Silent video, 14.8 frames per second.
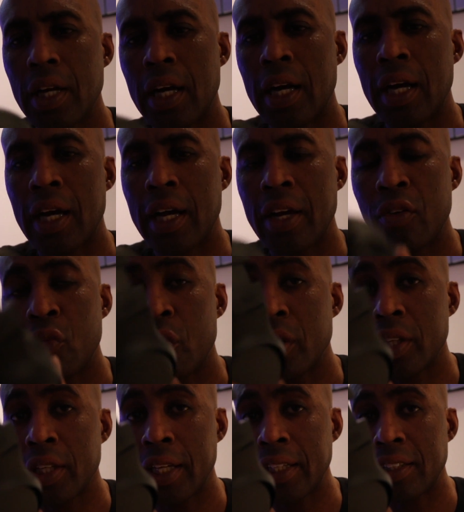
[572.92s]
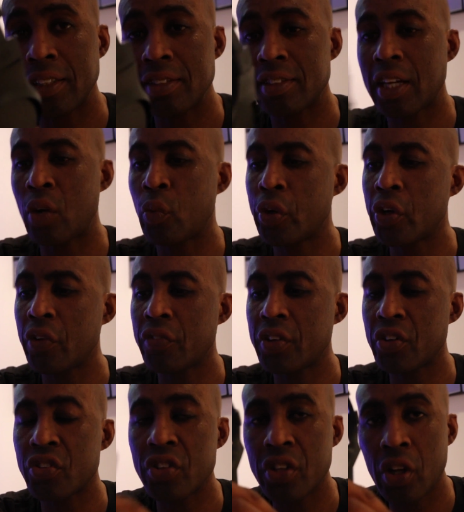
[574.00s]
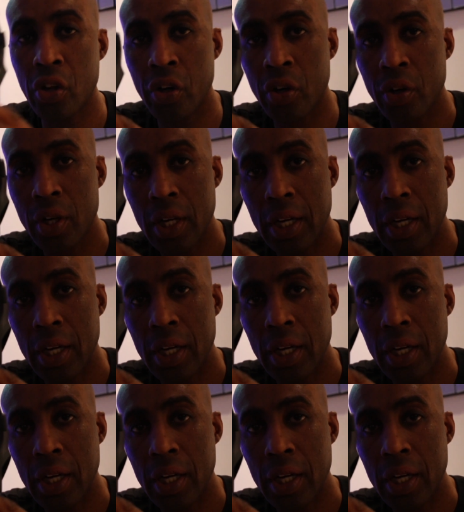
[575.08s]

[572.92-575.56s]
I really like these. I wonder if there's another